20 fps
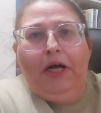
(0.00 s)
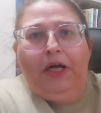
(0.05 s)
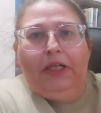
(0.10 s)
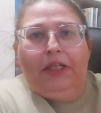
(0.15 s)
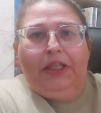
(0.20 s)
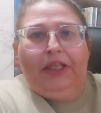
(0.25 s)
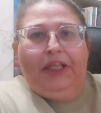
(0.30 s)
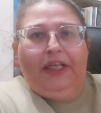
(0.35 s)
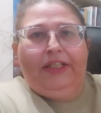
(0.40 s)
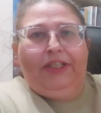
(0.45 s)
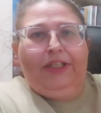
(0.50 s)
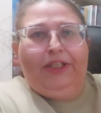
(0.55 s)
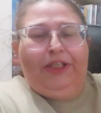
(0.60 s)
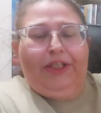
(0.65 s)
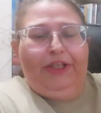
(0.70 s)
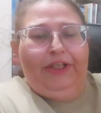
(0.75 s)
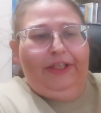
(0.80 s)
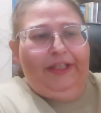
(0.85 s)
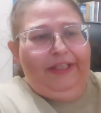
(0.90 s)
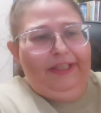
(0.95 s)
this
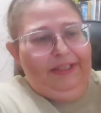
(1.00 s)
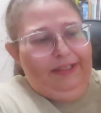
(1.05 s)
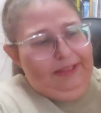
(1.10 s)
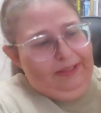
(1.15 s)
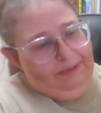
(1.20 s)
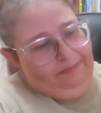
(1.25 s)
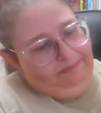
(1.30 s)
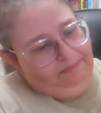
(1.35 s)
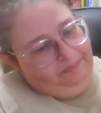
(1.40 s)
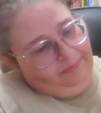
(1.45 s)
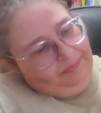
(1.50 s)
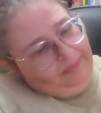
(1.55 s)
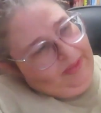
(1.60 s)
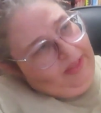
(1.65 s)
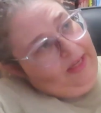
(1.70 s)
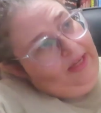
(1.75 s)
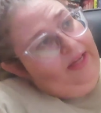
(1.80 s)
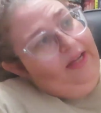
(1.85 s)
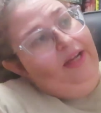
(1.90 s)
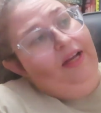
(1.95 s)
series,
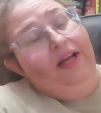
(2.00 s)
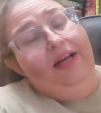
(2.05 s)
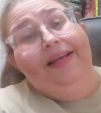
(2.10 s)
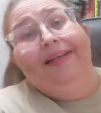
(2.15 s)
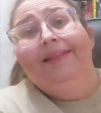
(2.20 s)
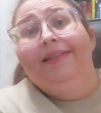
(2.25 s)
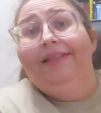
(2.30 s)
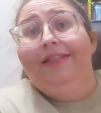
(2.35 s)
at